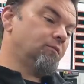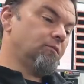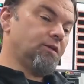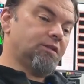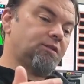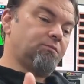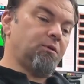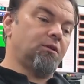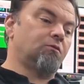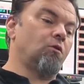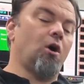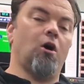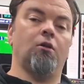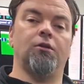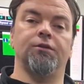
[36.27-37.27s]
Let's spin the
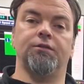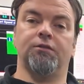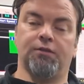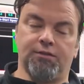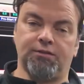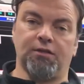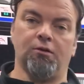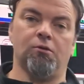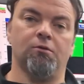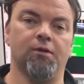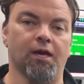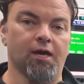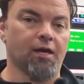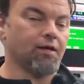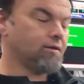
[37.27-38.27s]
rollers, let's see what we
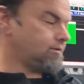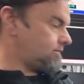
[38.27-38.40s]
get.